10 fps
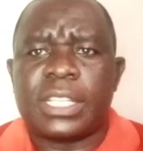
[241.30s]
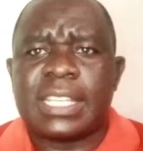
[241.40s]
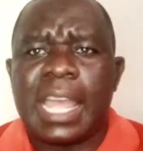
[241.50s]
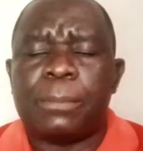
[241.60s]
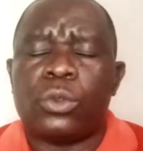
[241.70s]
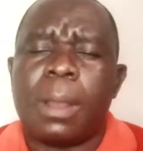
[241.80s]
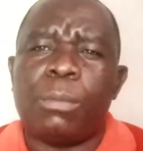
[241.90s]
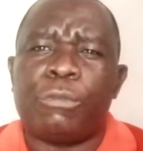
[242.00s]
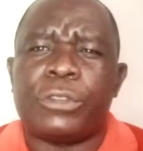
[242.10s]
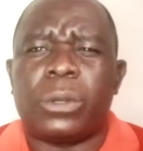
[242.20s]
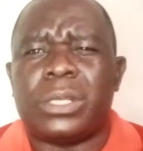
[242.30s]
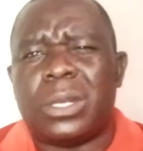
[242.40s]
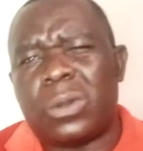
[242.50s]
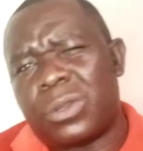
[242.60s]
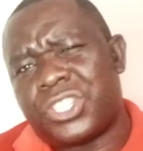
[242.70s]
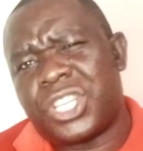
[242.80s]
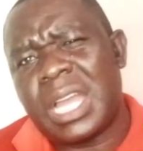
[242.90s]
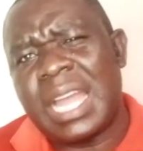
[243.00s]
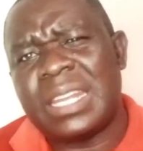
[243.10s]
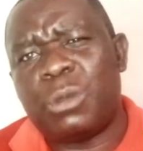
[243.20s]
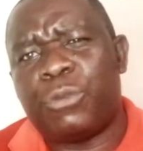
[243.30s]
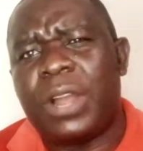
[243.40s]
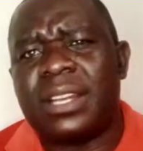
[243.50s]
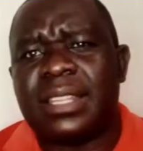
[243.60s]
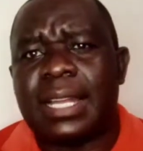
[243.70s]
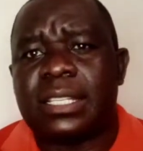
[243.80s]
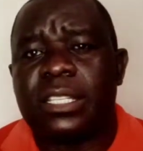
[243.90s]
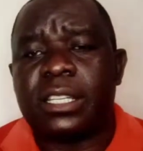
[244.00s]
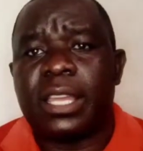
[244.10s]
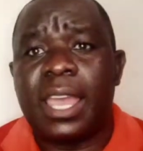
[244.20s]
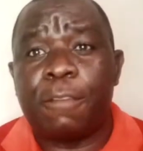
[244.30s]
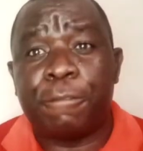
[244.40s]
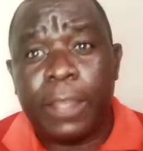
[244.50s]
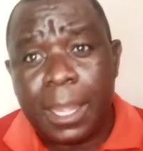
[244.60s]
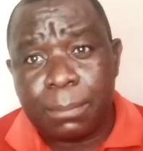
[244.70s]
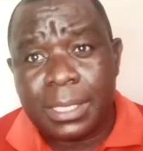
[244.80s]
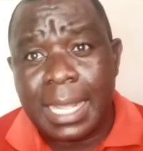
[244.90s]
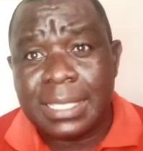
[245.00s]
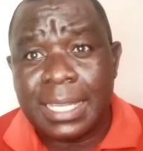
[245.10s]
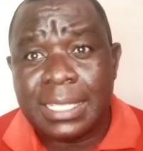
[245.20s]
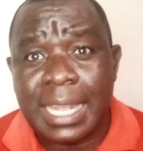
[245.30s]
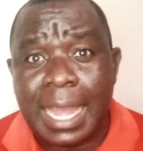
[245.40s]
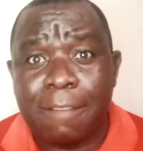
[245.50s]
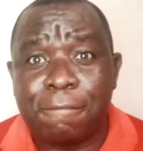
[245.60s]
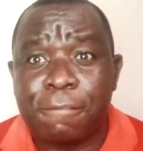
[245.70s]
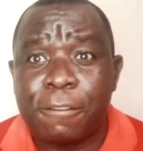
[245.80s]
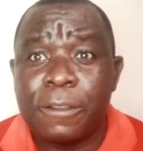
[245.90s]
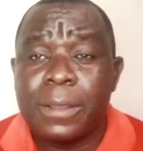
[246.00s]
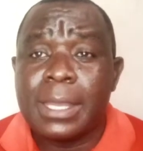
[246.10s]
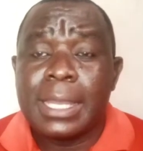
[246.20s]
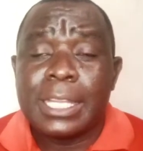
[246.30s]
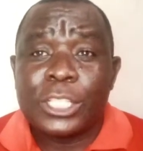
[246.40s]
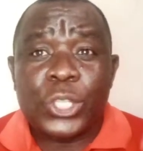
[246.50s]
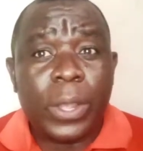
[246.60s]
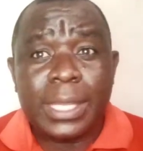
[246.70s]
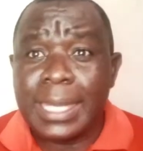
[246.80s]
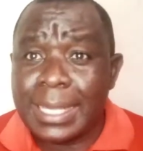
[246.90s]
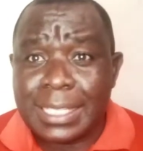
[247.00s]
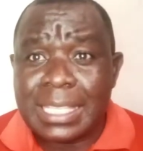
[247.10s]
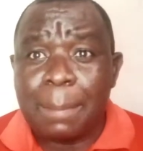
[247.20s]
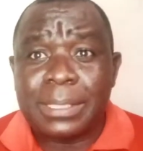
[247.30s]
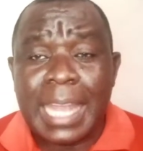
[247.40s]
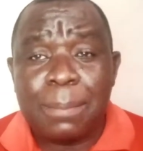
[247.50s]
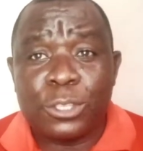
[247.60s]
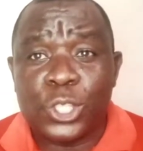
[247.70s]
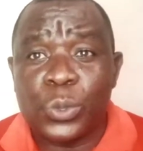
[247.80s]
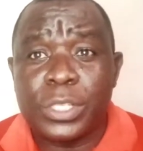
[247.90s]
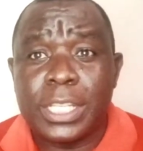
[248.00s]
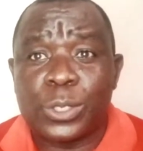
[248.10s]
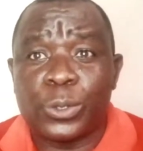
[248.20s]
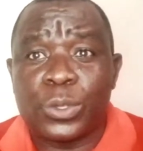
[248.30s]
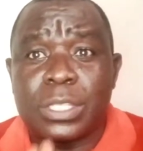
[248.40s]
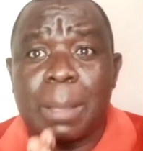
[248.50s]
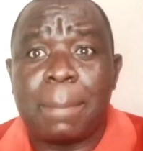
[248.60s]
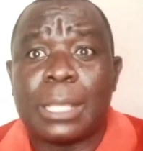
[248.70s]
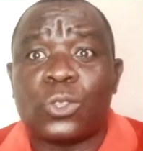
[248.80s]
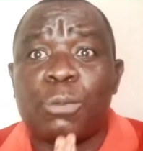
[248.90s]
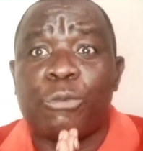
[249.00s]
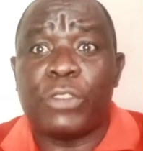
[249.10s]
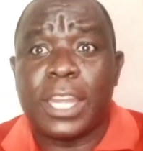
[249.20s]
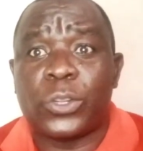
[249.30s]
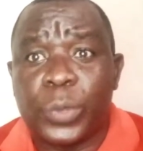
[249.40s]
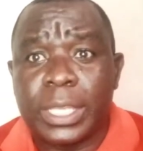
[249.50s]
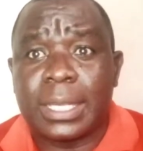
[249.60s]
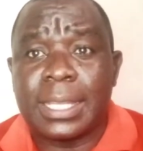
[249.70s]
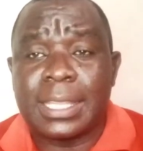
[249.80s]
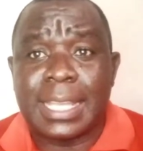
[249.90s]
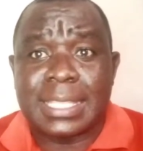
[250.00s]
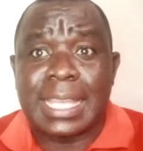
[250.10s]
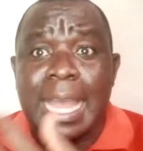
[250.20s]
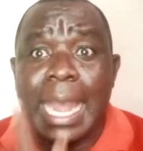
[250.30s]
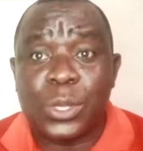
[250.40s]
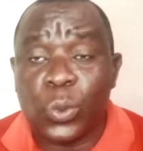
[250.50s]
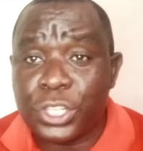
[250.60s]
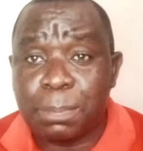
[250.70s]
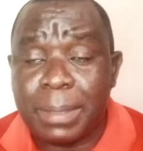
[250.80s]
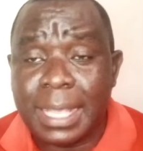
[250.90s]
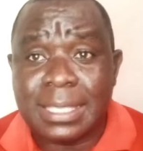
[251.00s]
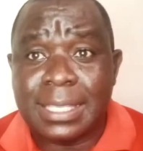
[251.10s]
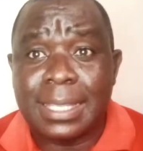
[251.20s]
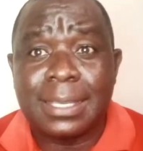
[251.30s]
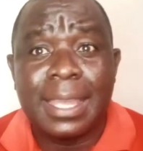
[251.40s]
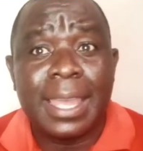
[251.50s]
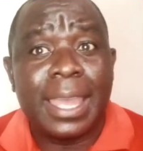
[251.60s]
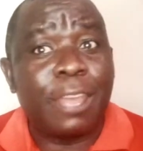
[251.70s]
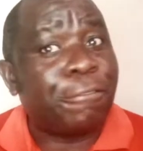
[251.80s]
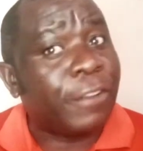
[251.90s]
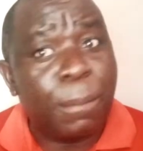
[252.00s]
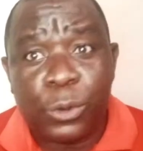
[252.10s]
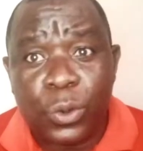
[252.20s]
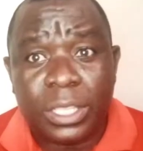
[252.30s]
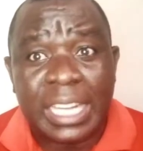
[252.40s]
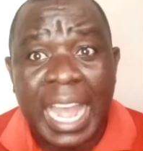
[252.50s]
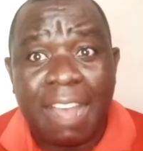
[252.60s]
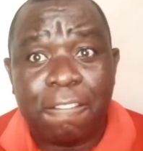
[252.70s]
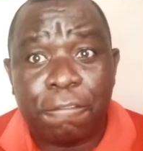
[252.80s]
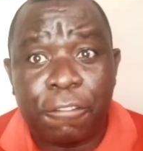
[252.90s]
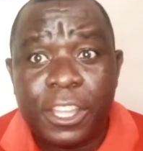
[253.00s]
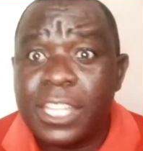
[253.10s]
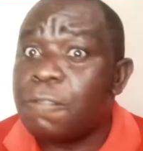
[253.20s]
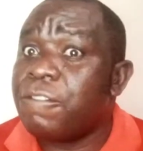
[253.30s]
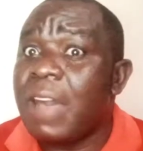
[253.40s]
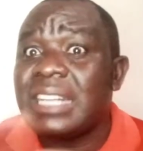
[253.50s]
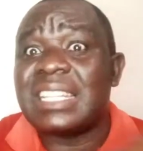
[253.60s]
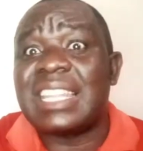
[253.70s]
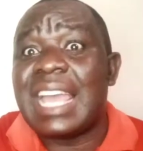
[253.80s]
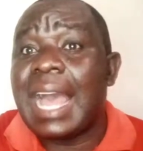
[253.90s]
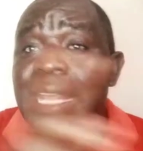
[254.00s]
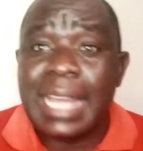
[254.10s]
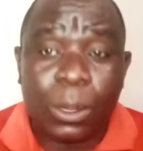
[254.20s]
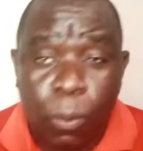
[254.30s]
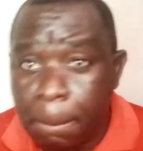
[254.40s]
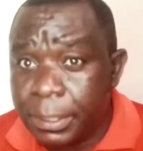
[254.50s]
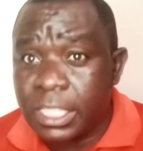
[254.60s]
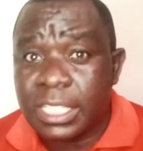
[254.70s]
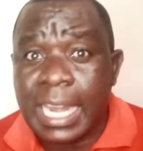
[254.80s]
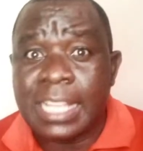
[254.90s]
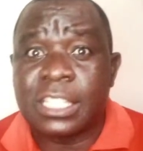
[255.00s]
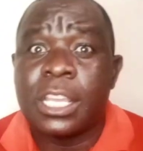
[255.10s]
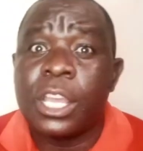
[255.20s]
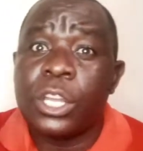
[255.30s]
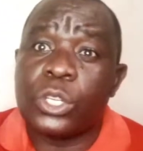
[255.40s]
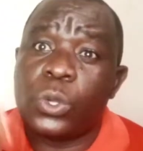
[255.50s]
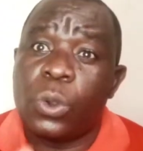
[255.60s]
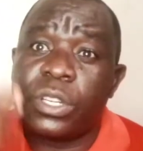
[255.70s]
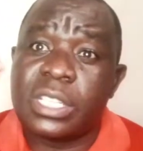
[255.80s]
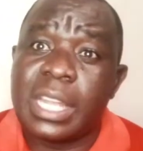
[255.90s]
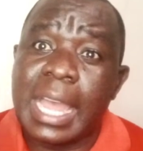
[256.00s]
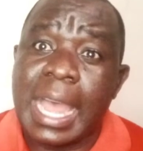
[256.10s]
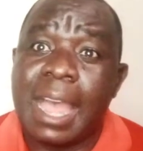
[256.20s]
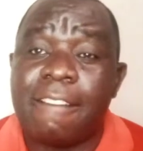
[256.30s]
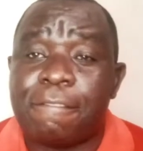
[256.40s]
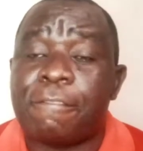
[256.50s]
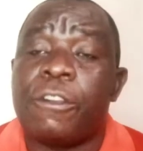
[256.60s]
the time you are moving on a long journey, you find that the FM doesn't have toilet. Sometimes you need to use the bathroom very quickly. There is a hand wash basin. FM will not have. In fact, the other competitors don't have